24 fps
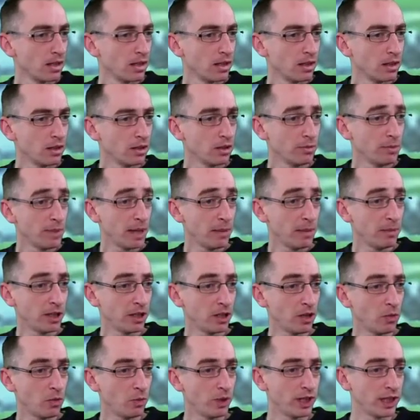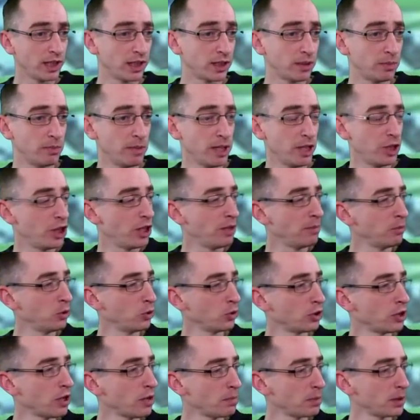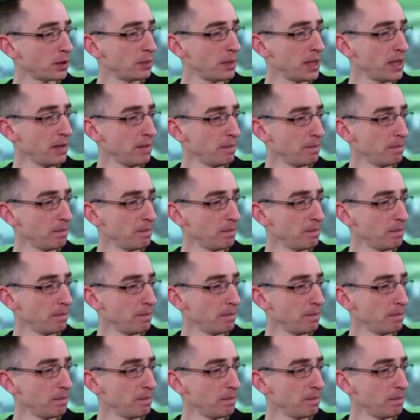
Could maybe have gone with a smidgen more topspin.